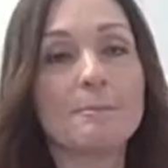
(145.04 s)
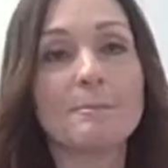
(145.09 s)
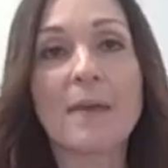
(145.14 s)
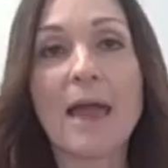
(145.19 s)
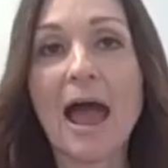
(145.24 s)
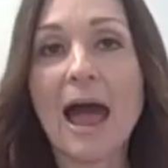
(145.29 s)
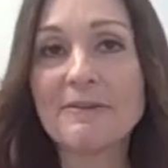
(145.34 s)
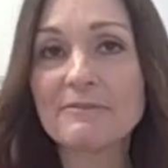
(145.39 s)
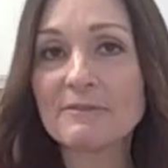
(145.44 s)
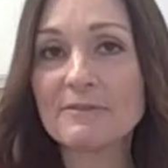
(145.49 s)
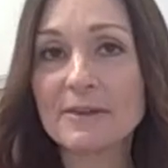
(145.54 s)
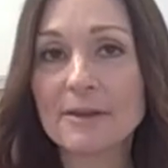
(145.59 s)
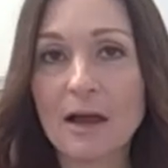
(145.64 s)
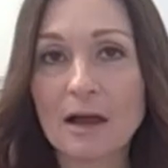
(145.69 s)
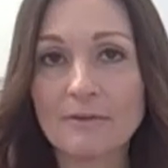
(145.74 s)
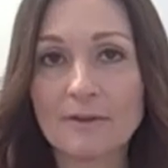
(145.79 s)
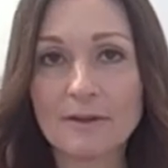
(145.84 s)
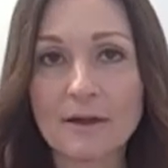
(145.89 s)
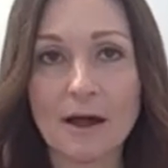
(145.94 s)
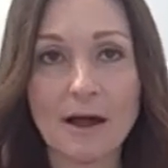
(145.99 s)
half of an
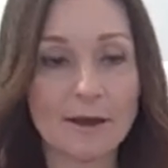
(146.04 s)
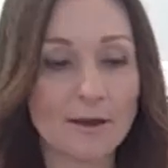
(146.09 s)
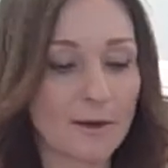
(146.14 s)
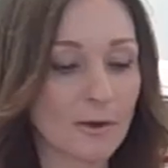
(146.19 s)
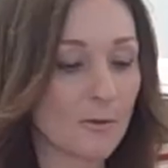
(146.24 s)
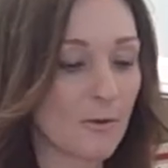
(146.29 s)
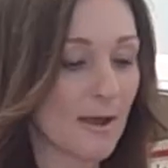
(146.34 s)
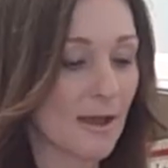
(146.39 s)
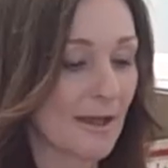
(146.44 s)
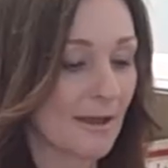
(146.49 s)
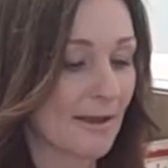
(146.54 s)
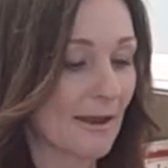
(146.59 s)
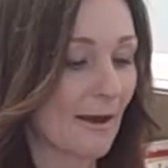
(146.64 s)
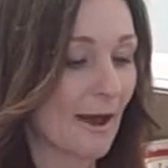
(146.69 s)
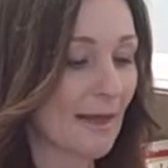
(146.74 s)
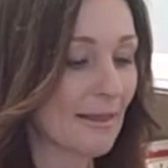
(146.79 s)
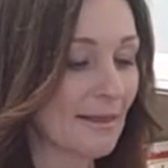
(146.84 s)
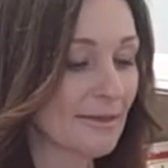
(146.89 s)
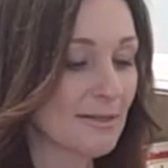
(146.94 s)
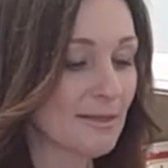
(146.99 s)
avocado. Now,
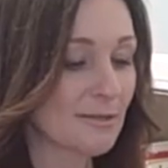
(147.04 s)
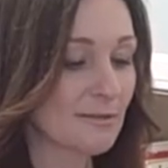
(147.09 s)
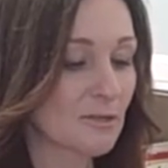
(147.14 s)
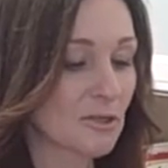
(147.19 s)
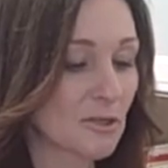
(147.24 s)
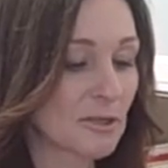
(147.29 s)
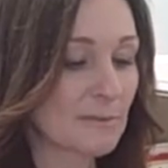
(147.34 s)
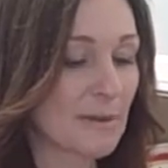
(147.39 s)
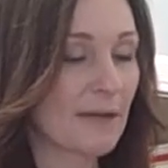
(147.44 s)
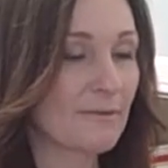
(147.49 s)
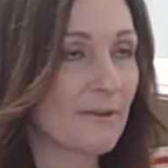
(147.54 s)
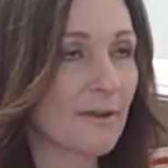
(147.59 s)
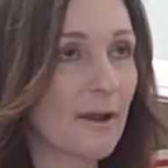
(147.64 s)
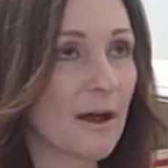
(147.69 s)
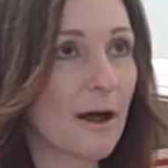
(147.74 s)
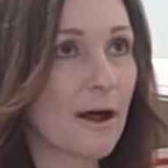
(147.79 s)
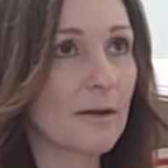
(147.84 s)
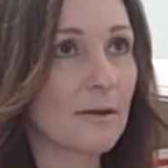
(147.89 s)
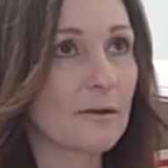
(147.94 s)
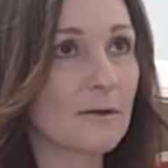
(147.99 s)
I like to choose my
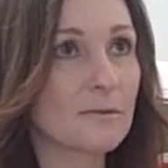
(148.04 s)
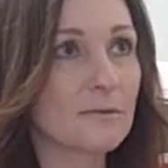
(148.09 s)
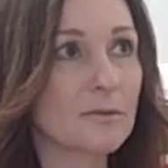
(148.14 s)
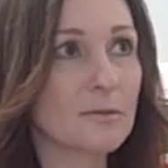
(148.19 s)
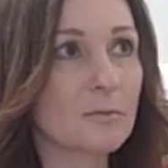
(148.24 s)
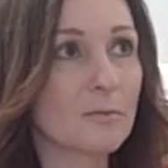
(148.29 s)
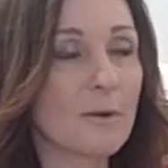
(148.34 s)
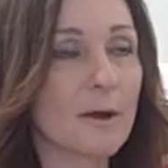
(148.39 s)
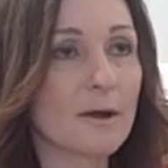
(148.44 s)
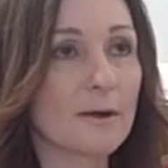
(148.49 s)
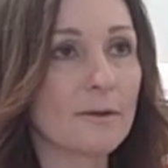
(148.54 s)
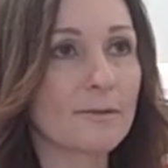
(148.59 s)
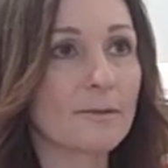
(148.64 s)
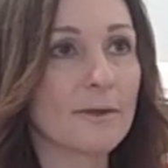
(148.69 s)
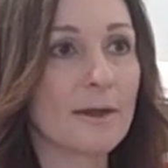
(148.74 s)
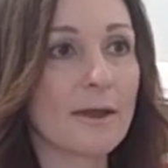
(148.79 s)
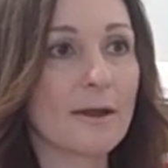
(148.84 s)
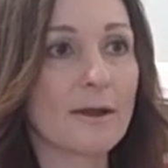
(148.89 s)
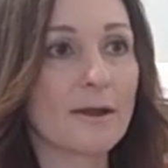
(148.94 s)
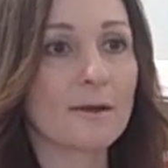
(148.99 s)
avocados where
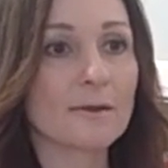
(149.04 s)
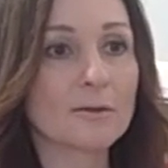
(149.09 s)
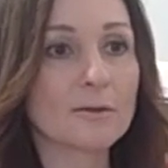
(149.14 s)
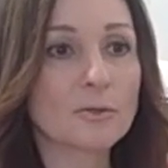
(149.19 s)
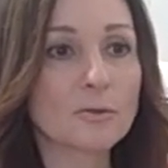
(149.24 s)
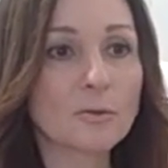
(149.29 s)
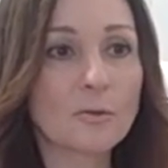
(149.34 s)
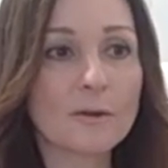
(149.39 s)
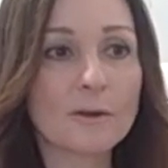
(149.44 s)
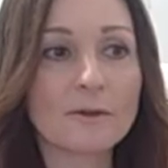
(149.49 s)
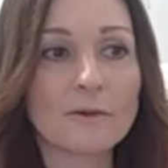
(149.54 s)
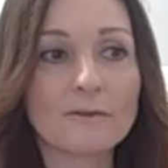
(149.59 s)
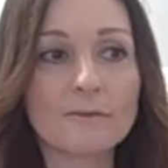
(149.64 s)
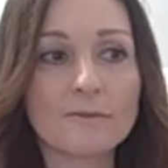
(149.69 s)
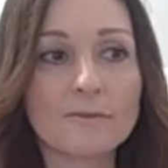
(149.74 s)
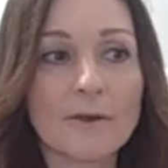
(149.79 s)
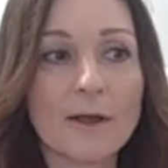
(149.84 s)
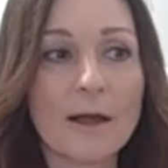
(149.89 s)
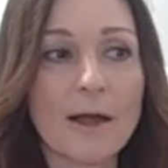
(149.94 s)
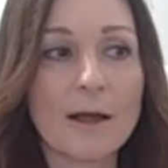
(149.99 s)
they're sort of
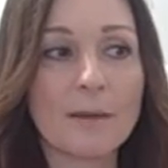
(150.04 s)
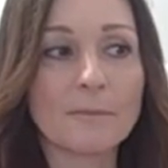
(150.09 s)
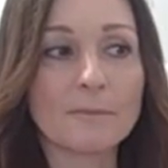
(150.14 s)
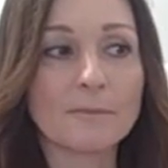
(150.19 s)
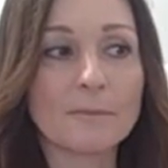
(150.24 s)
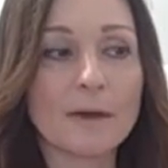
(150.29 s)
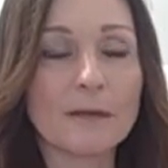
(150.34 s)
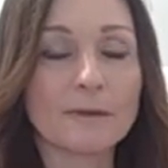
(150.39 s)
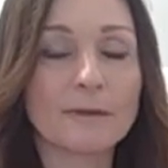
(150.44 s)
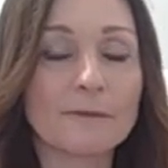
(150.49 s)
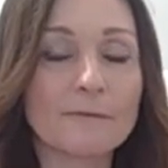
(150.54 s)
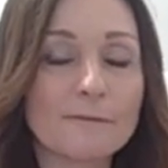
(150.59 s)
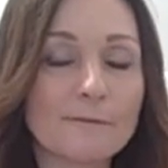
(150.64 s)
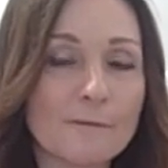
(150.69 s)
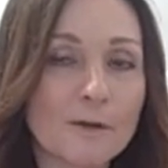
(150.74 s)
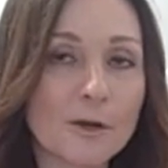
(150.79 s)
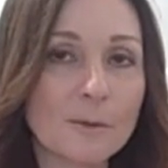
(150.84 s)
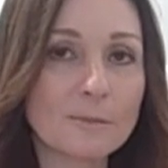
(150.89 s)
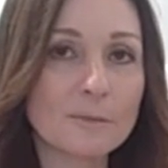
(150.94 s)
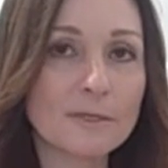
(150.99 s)
a little
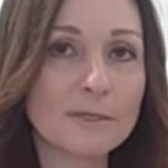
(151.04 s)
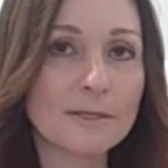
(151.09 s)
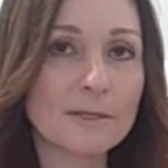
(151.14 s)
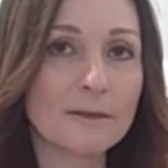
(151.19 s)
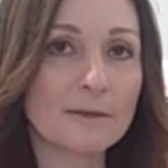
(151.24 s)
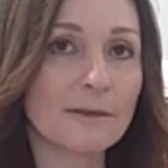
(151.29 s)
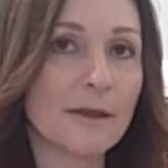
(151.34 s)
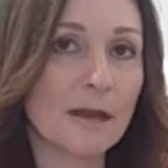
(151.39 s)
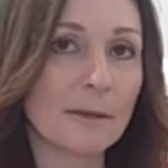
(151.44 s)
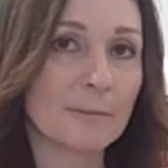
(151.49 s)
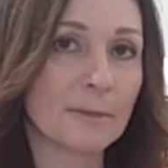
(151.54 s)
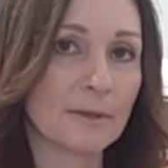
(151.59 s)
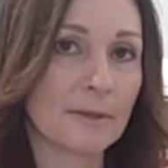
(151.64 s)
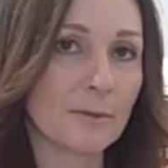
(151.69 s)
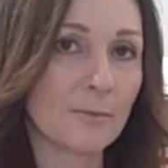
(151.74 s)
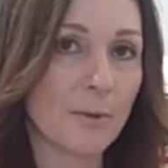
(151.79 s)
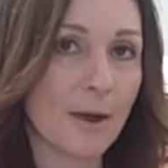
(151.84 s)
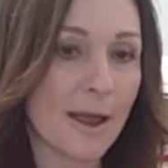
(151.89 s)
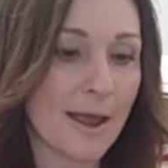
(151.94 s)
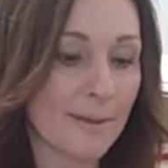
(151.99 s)
firm still and not completely
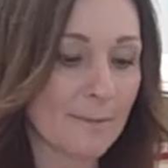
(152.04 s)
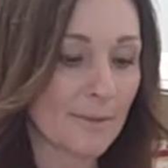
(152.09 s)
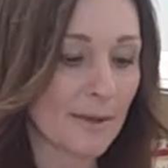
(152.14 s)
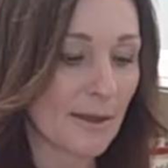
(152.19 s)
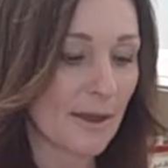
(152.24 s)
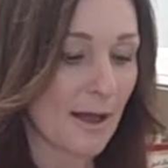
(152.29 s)
ripe.